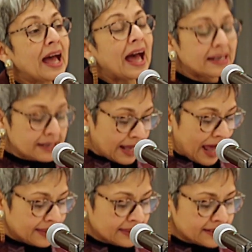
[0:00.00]

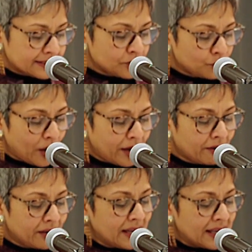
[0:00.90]
And this is
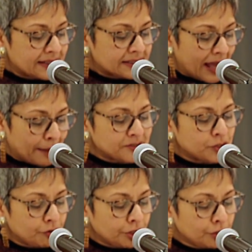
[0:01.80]
where it's
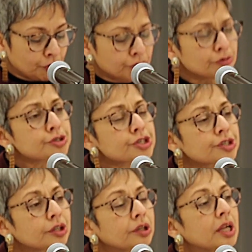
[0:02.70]
absolutely
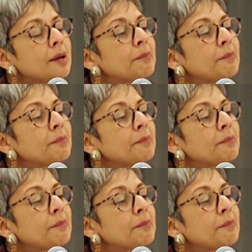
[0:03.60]
crucial,